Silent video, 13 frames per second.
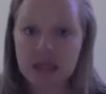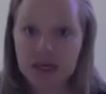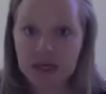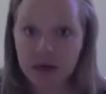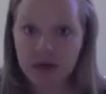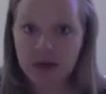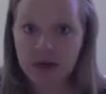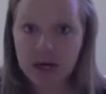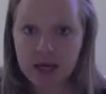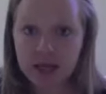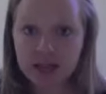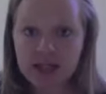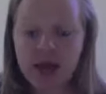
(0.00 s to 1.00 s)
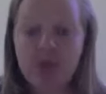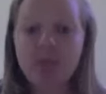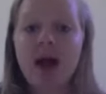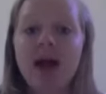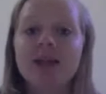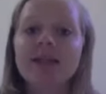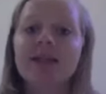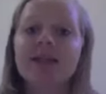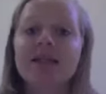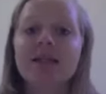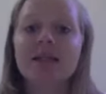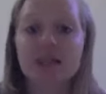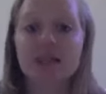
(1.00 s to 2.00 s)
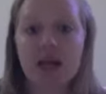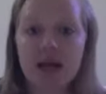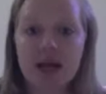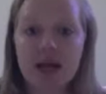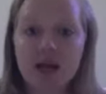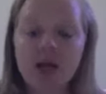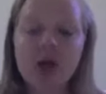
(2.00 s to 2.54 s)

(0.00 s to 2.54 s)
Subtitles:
hearing it and practicing saying it.